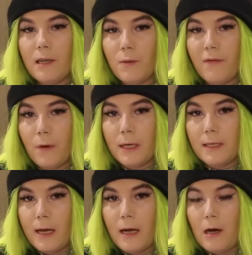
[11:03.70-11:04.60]
as we're
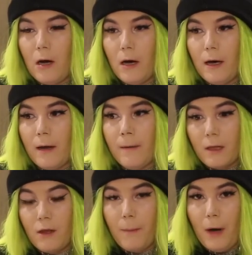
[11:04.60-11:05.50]
focusing on
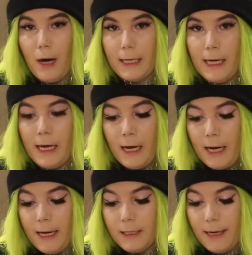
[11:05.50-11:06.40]
the
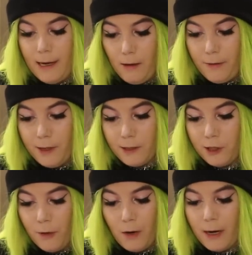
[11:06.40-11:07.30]
body and health and
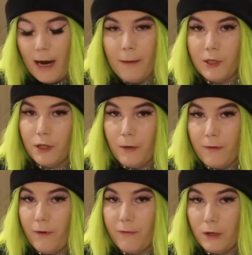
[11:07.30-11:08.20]
so on, I'm just going
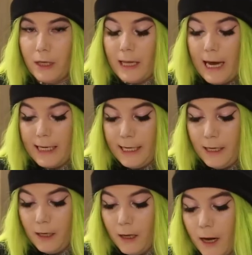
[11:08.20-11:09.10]
to refer to that
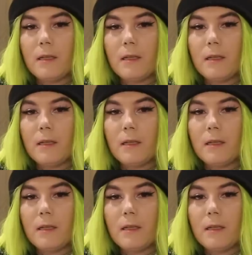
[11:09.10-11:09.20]
here.